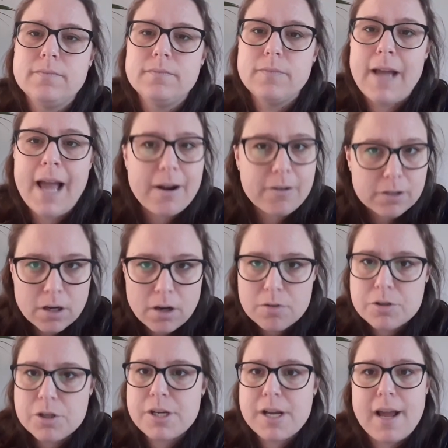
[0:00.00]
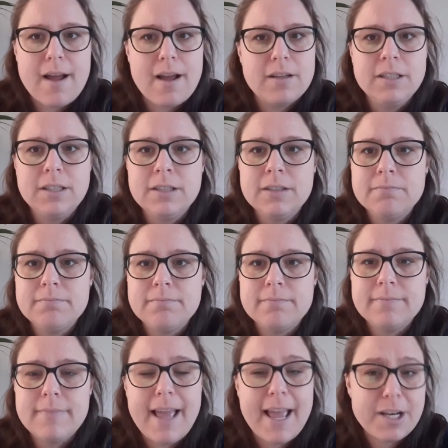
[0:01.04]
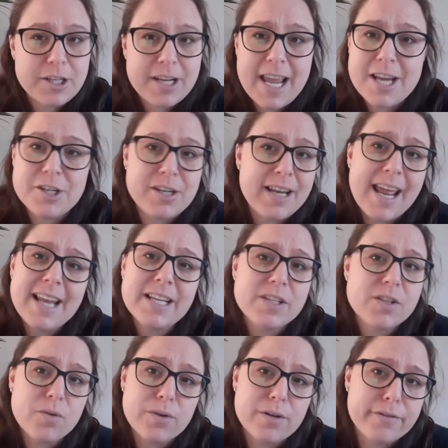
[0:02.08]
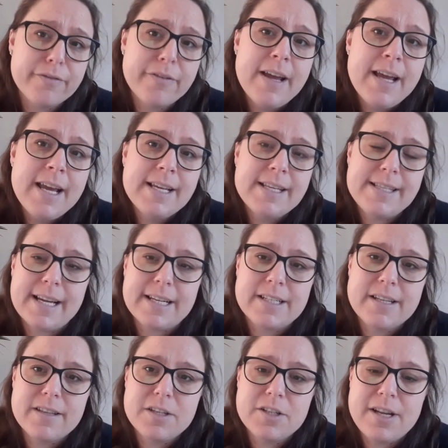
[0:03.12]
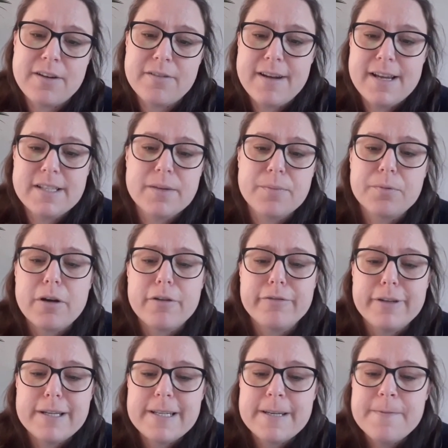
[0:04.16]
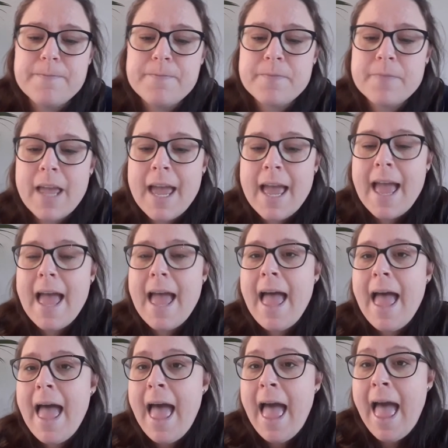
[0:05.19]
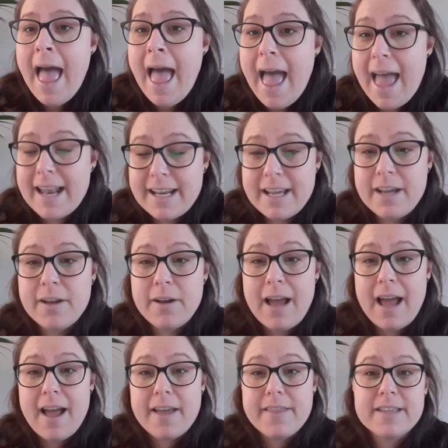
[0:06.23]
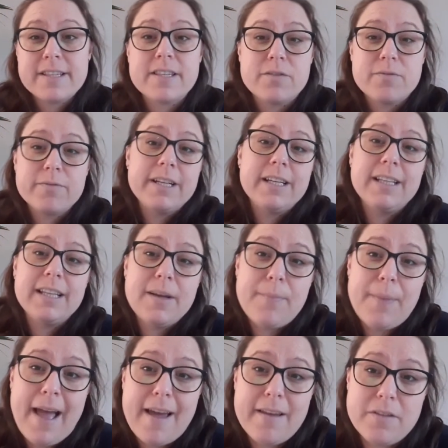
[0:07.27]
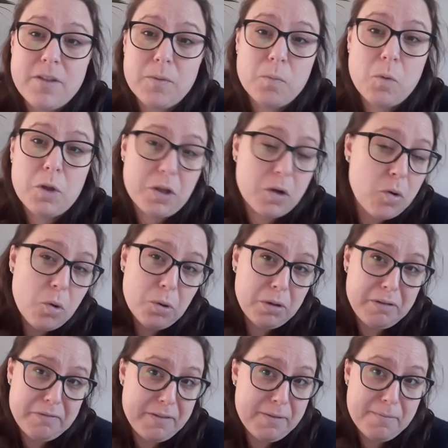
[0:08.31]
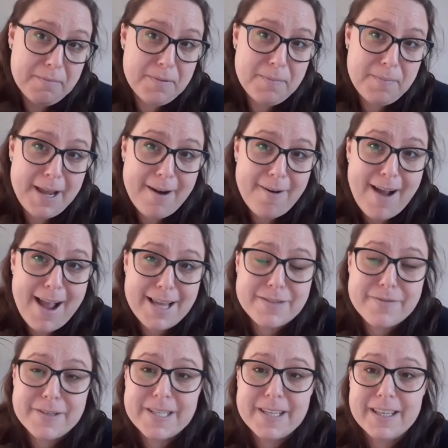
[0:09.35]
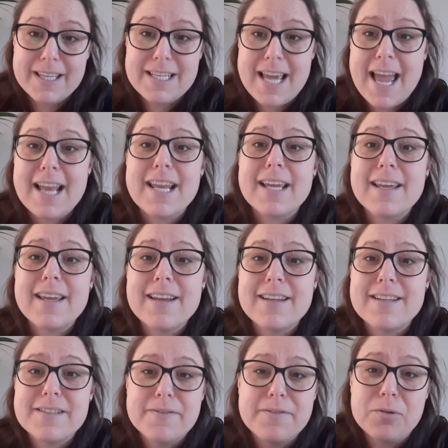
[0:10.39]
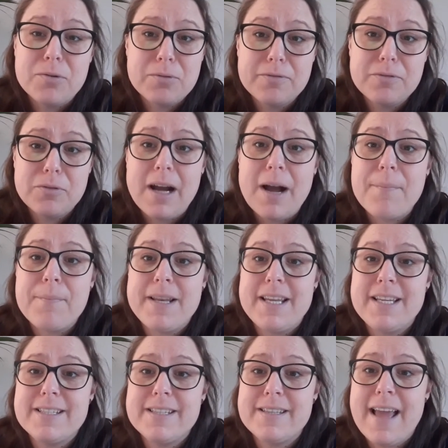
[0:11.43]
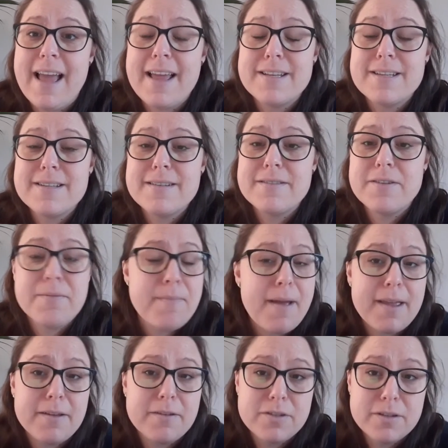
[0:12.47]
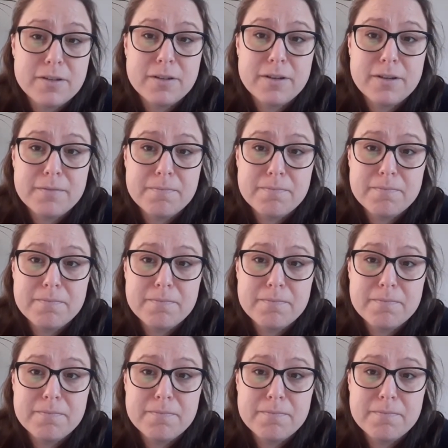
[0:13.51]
agriculture, education, any sort of sector that generates a profit. And this is really about what the core of the BRI is facilitating. It is for companies and to